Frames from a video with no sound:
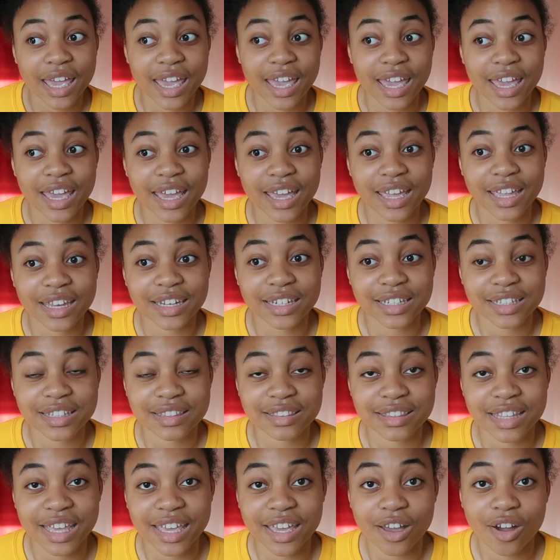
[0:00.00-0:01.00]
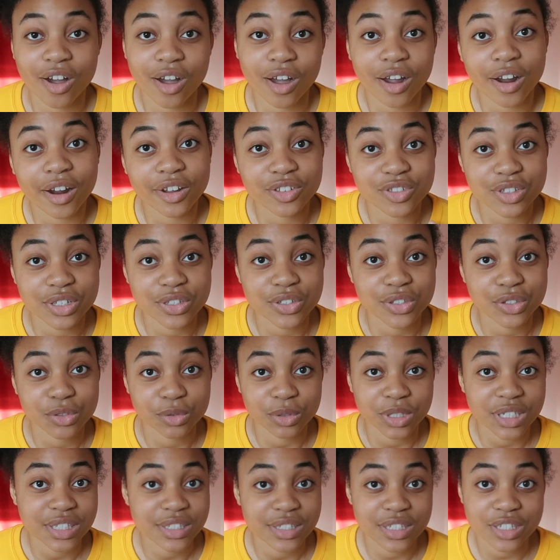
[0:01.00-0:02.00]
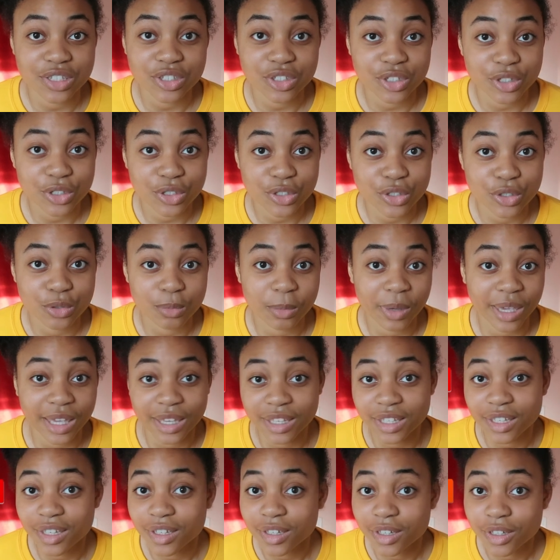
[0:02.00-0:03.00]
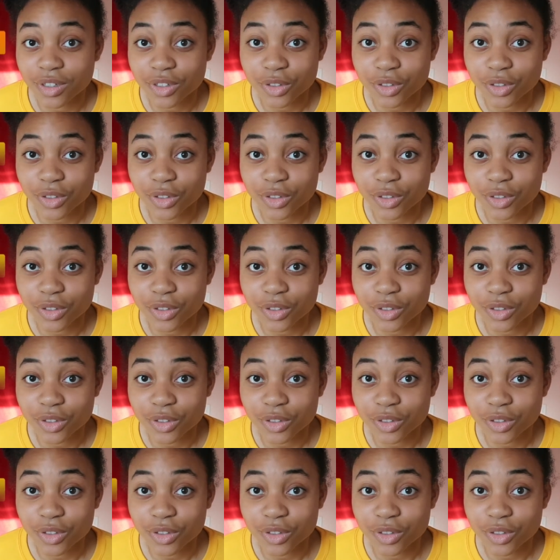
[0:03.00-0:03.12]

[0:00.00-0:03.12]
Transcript: and they are just three sisters who make